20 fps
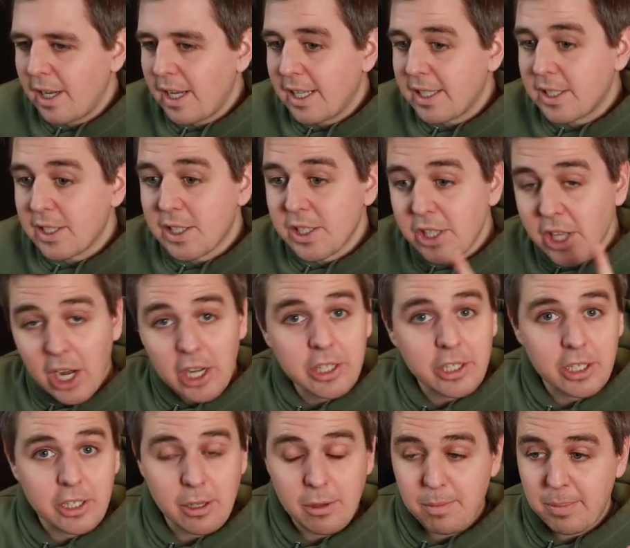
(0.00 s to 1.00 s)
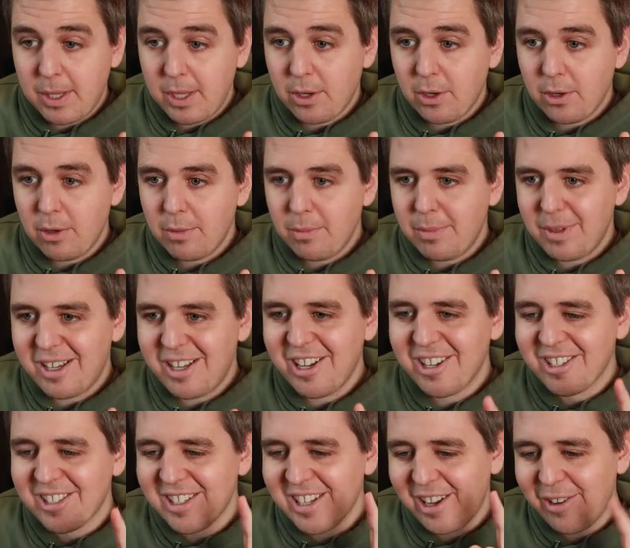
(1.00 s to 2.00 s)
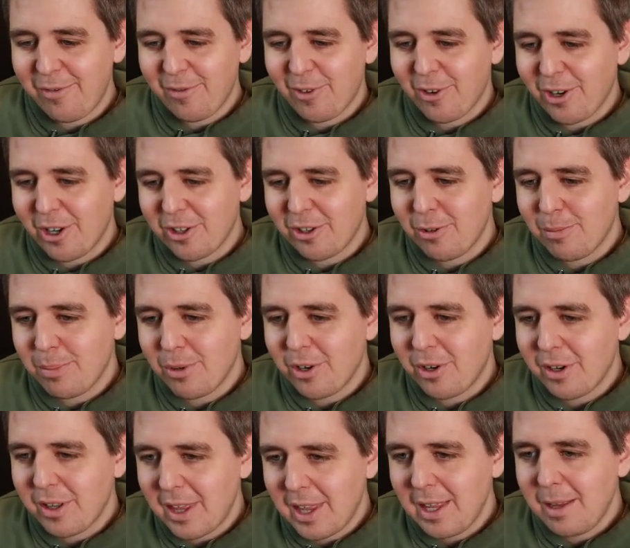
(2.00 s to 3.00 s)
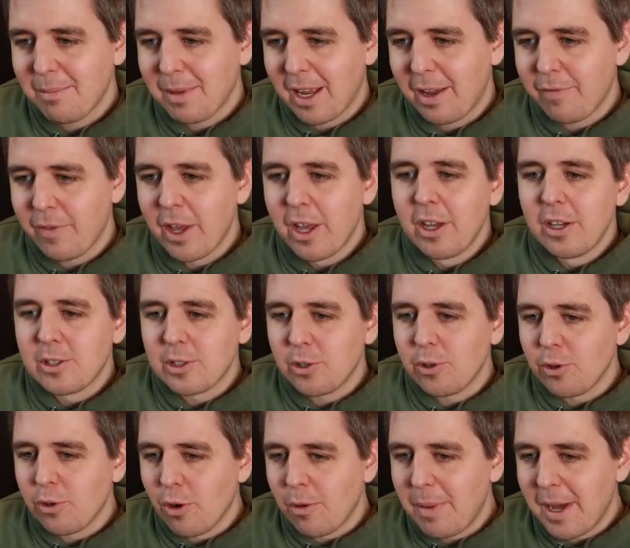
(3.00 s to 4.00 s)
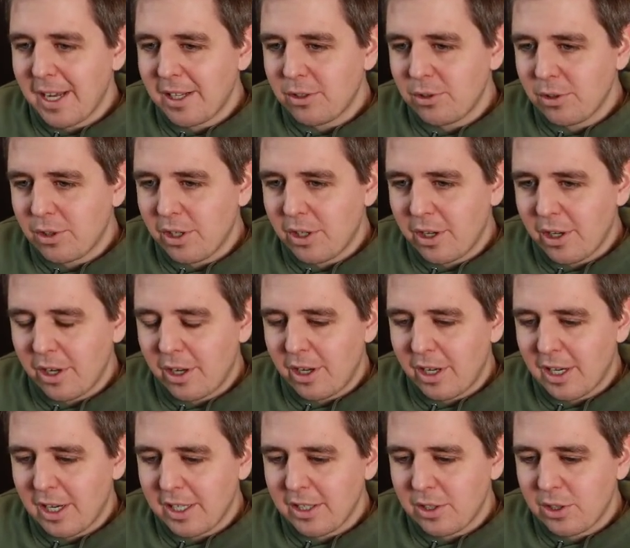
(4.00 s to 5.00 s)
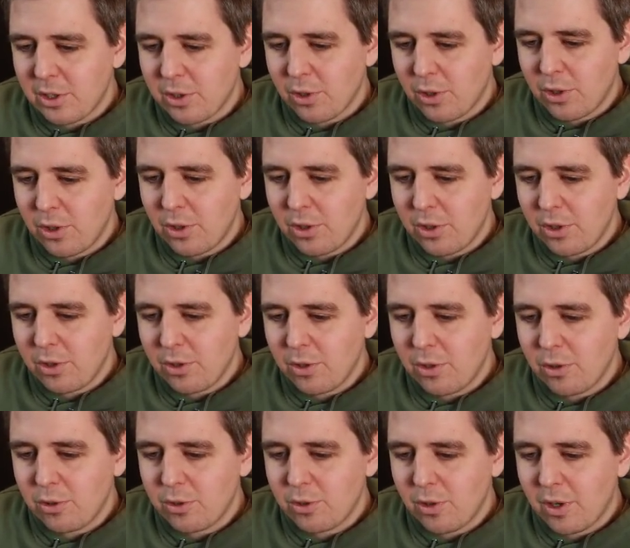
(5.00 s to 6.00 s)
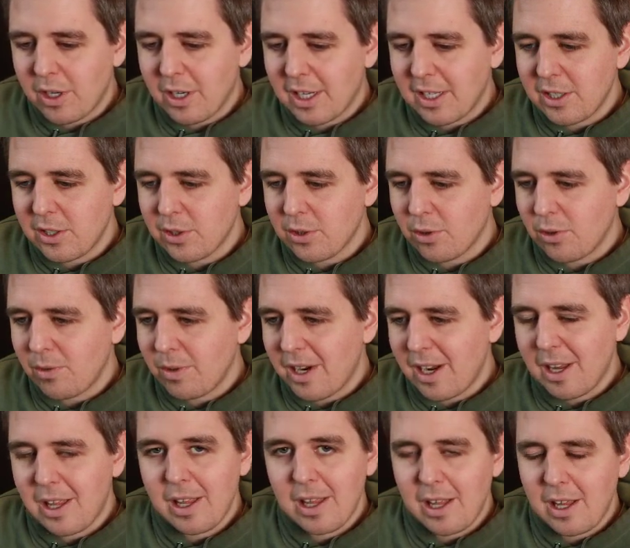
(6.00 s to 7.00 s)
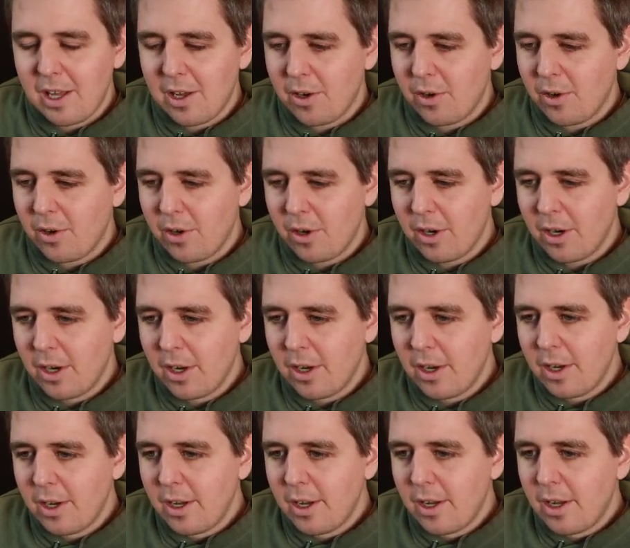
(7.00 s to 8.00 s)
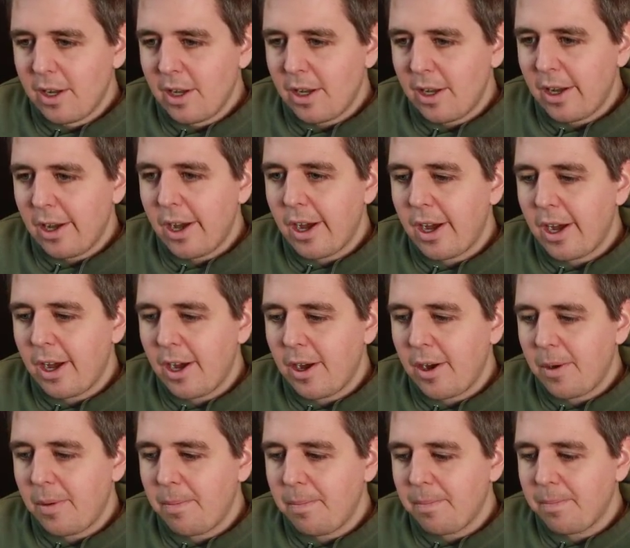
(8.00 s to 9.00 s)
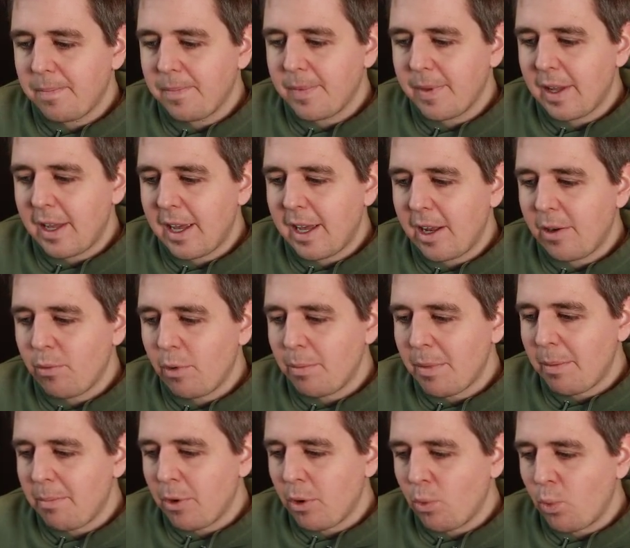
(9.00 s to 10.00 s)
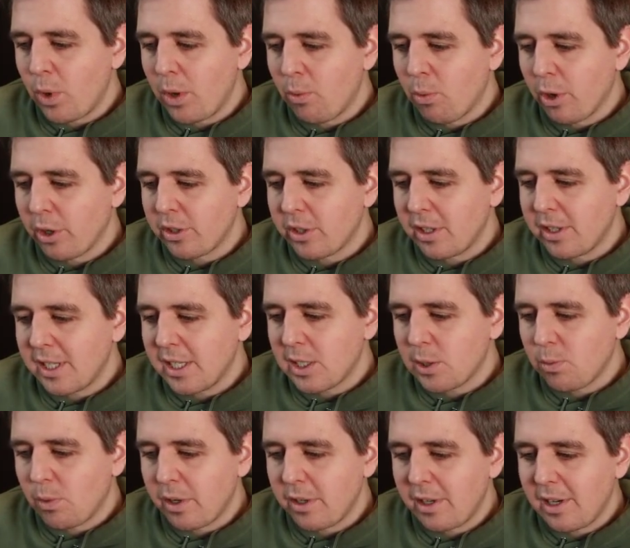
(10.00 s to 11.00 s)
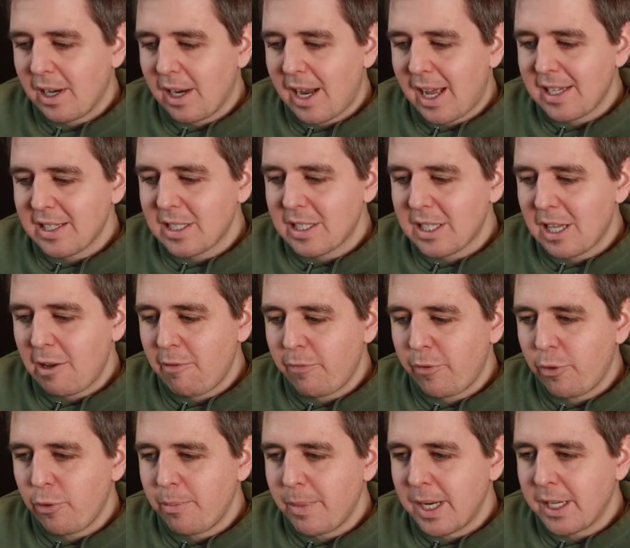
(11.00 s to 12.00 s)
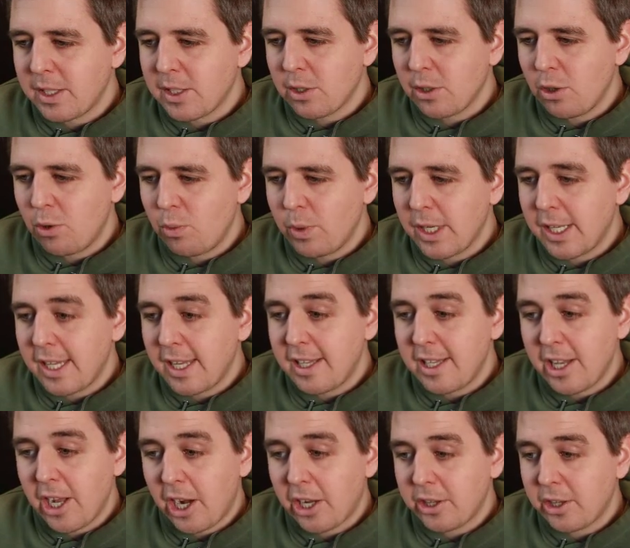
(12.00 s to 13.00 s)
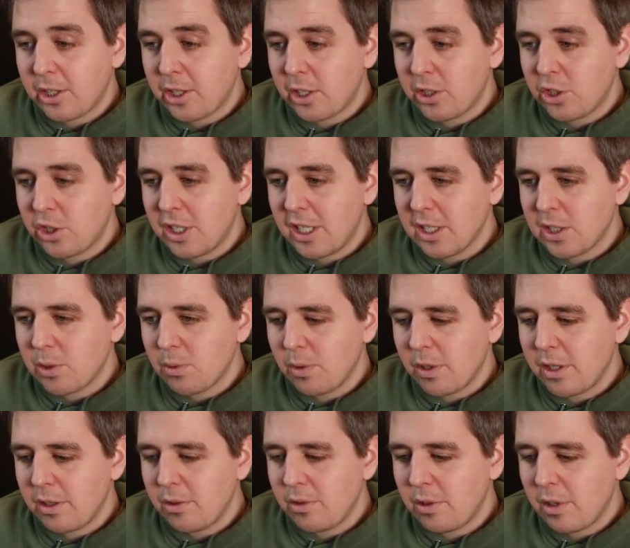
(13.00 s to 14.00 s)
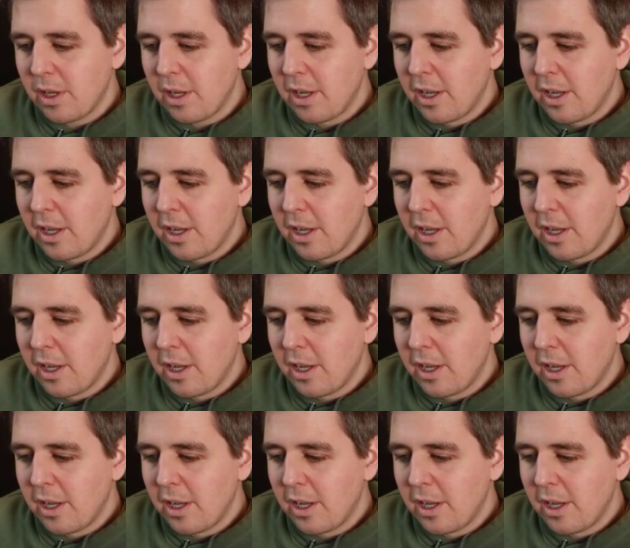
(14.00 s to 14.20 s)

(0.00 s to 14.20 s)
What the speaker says: it's not going to appear because I forgot to put our theme live. So you go back to the online store. You go to online store right here. And remember, we worked on this one last save 2 minutes ago. We did not touch this one.